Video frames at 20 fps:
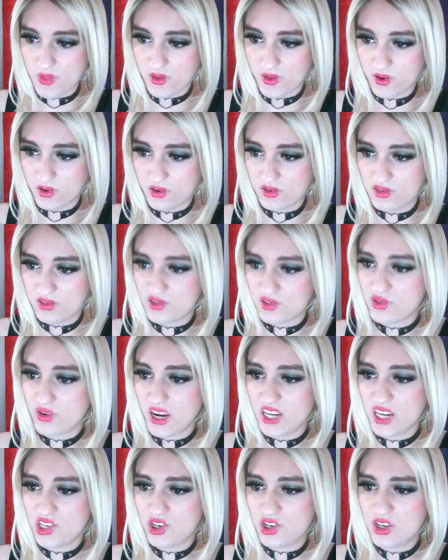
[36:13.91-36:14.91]

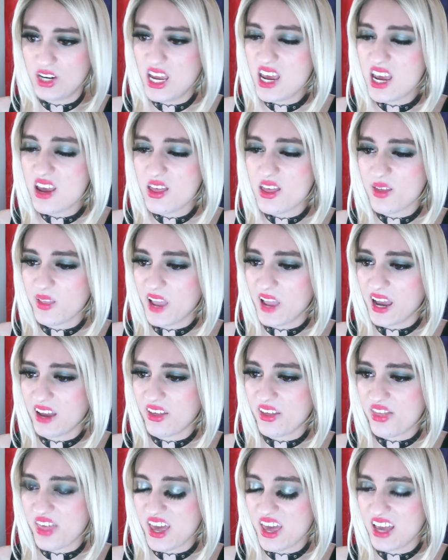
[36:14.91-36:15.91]
strange teeth-like
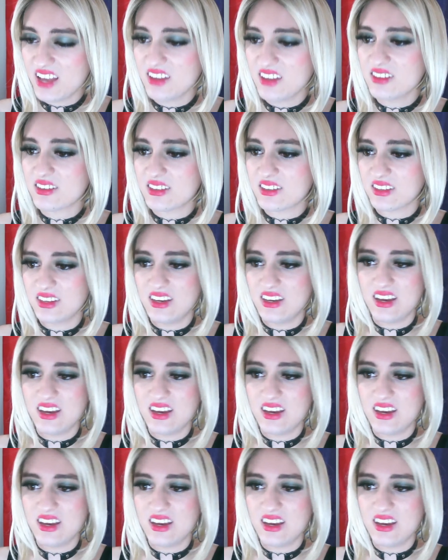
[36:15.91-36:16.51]
things.